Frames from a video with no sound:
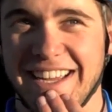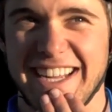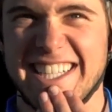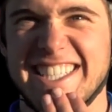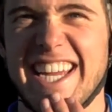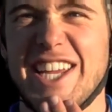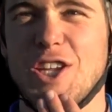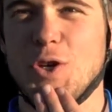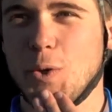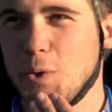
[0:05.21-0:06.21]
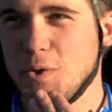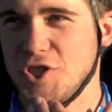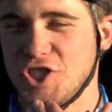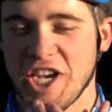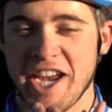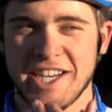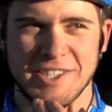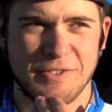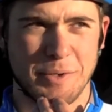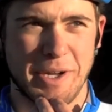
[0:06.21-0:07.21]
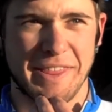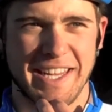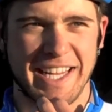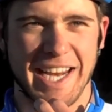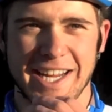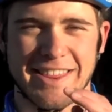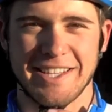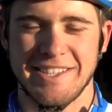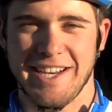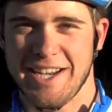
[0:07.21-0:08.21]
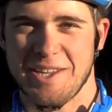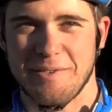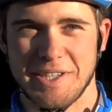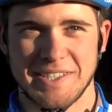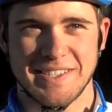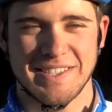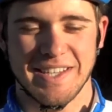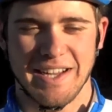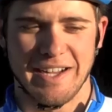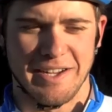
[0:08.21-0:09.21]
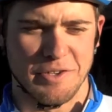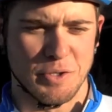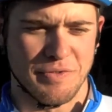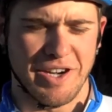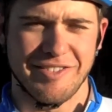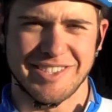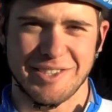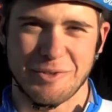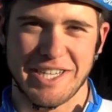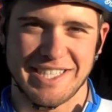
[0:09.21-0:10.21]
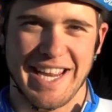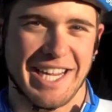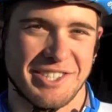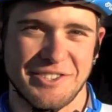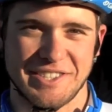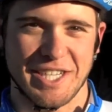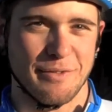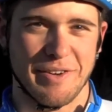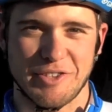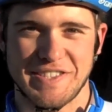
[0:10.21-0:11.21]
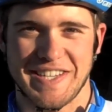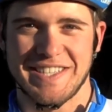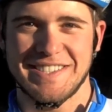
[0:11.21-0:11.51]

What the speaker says: It's a huge change from, I think, anything that any of us who have obviously raced nationals here have ever seen.